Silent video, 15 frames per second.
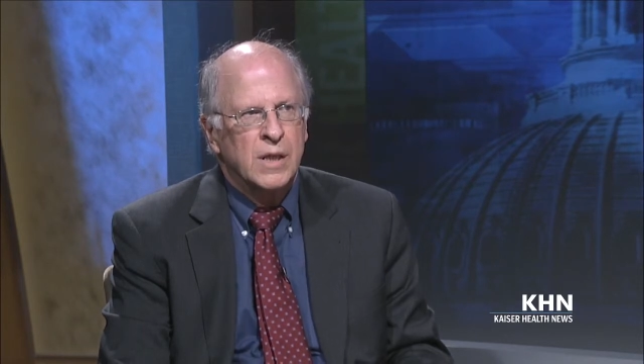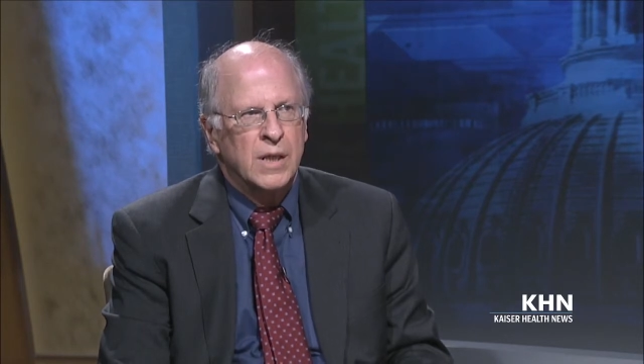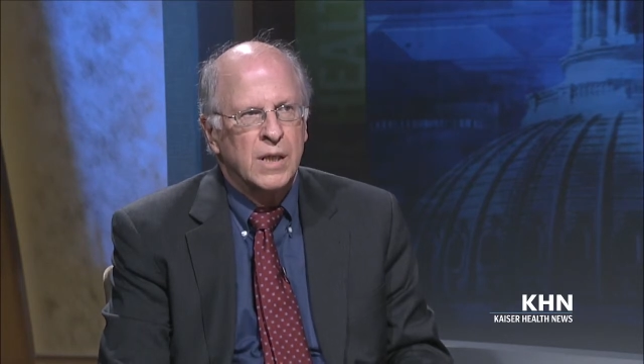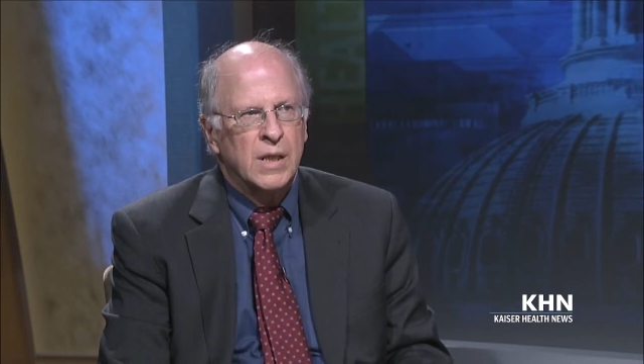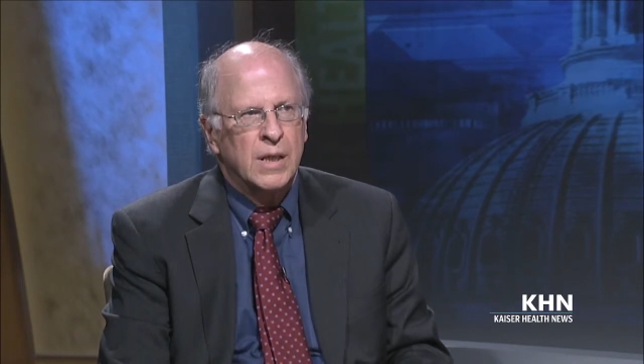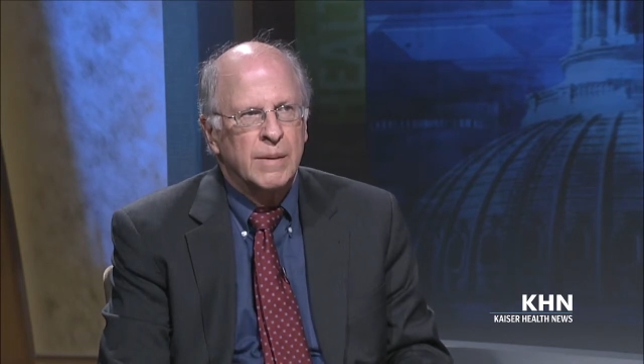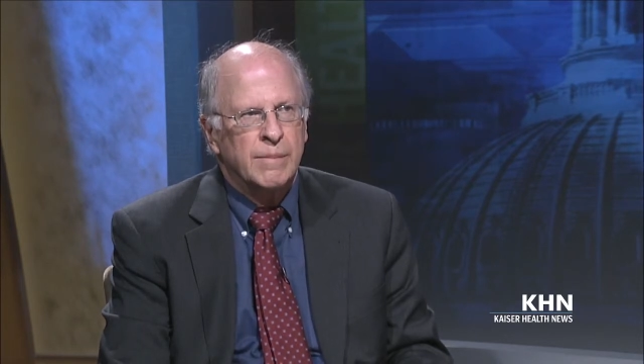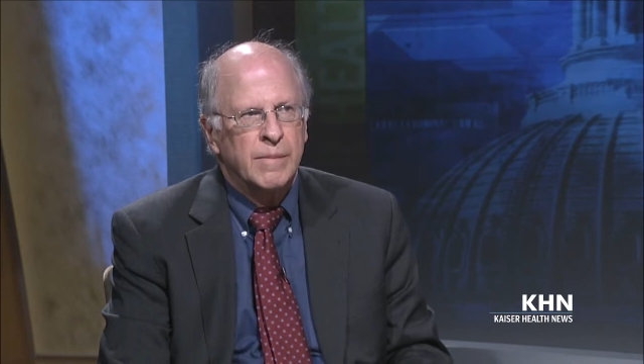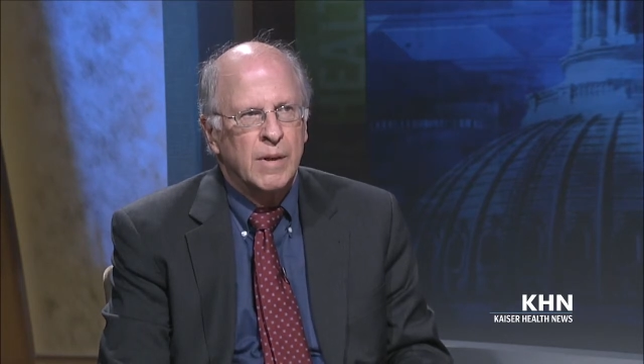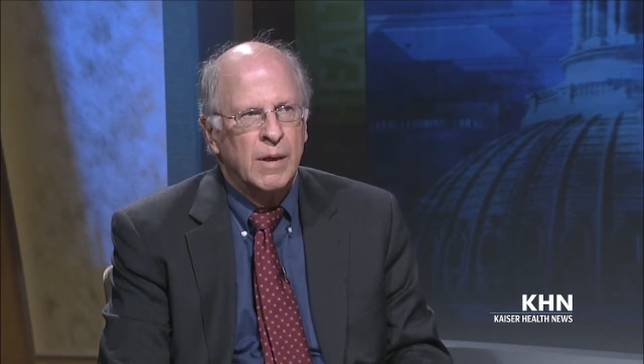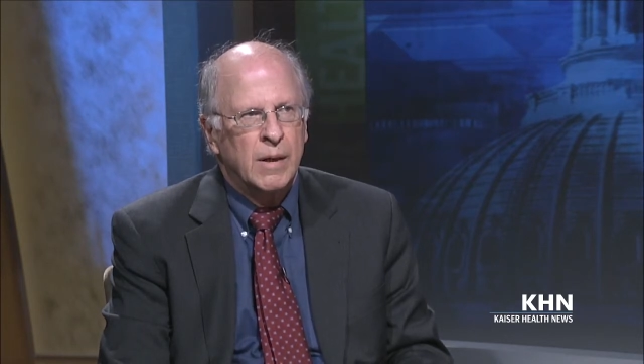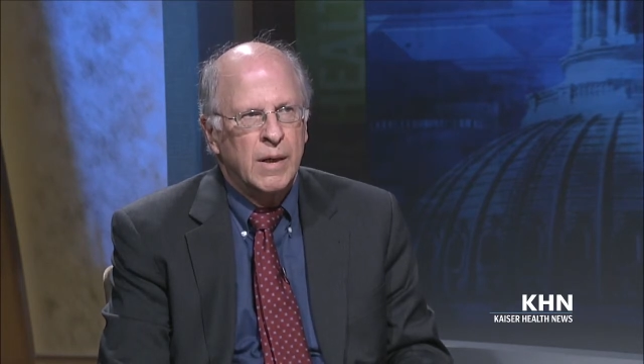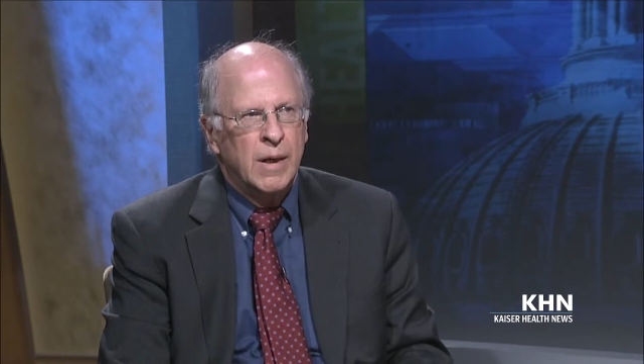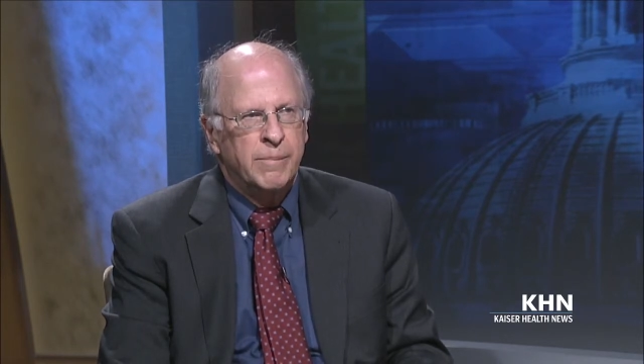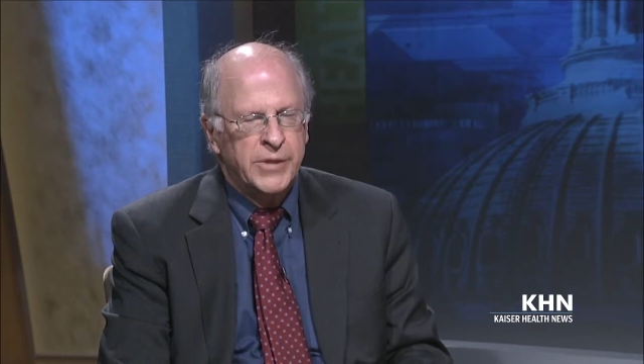um,
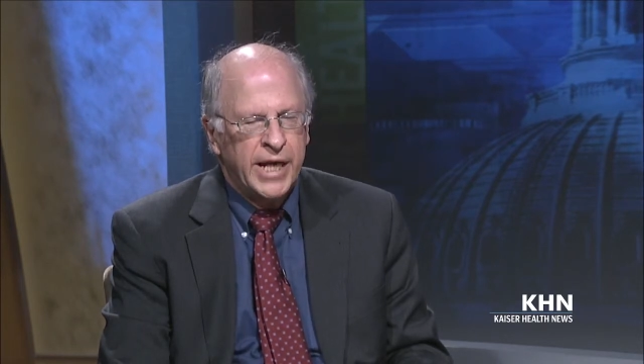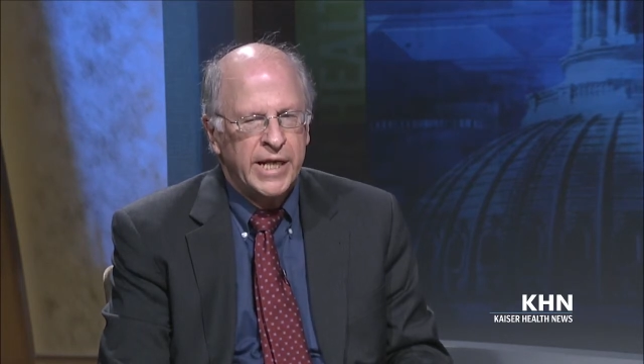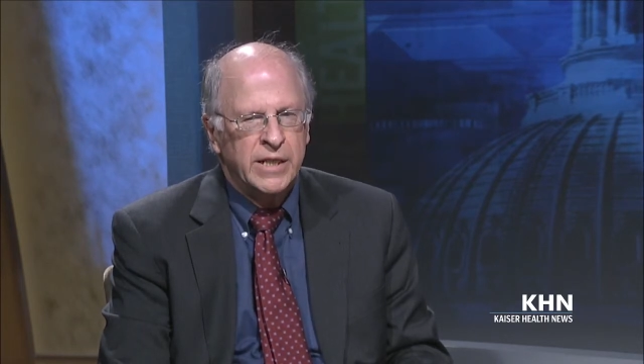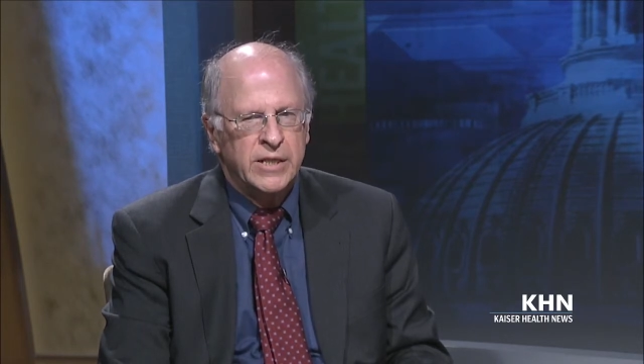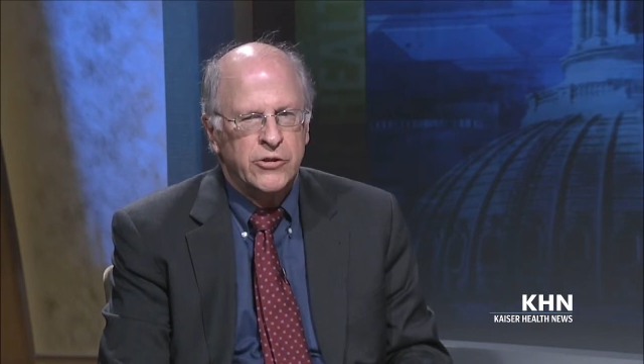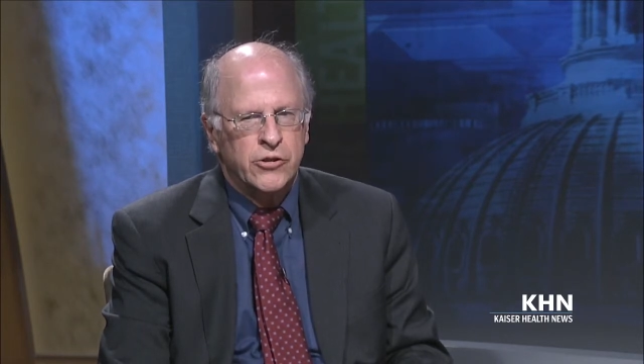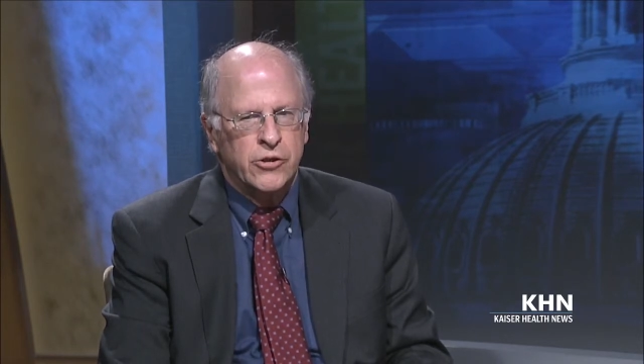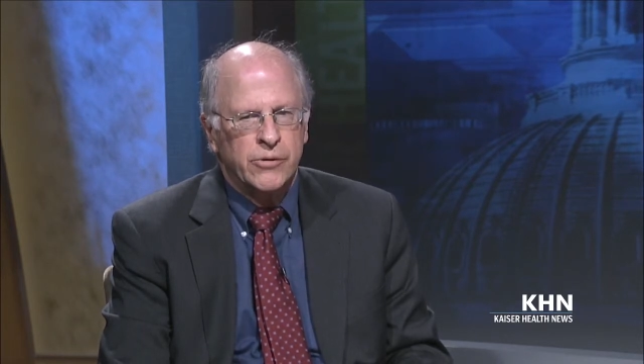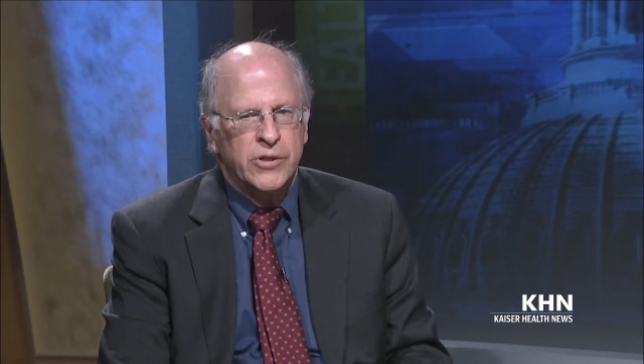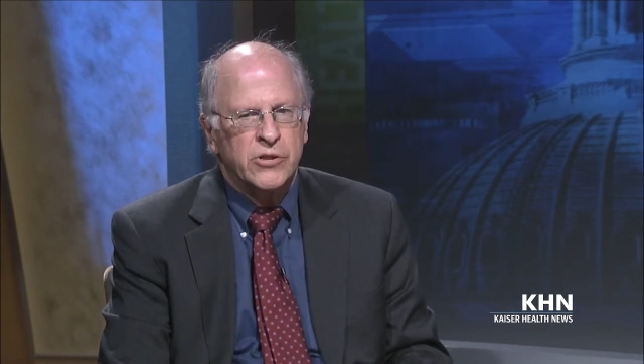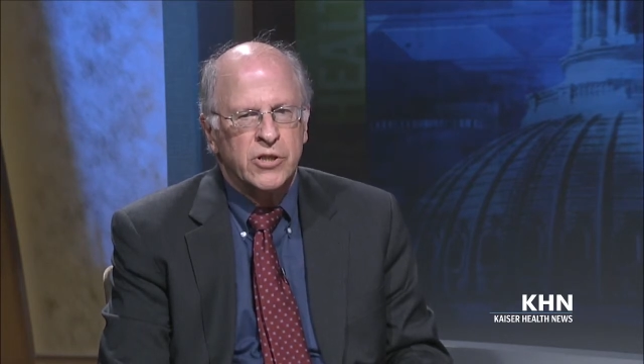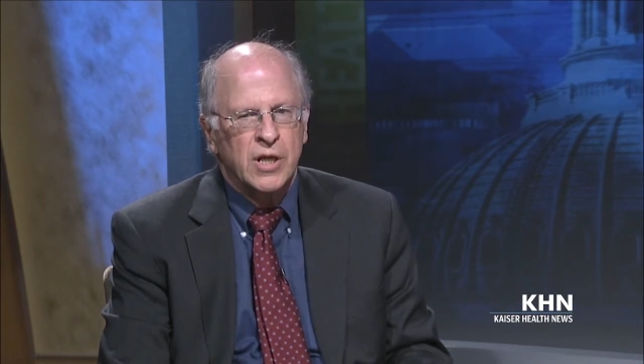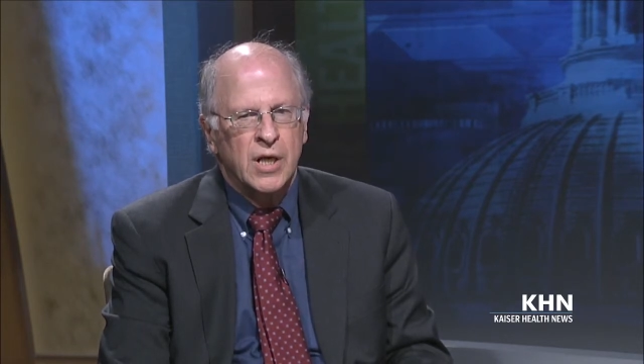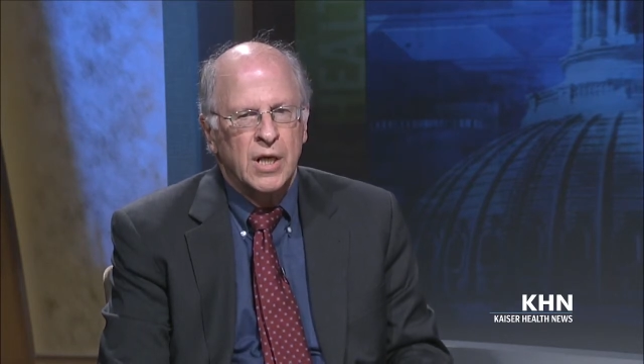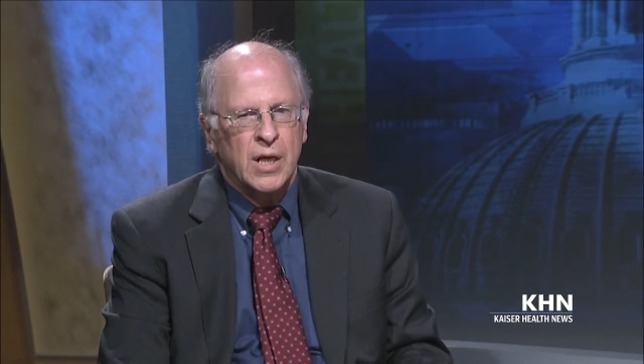obtain insurance.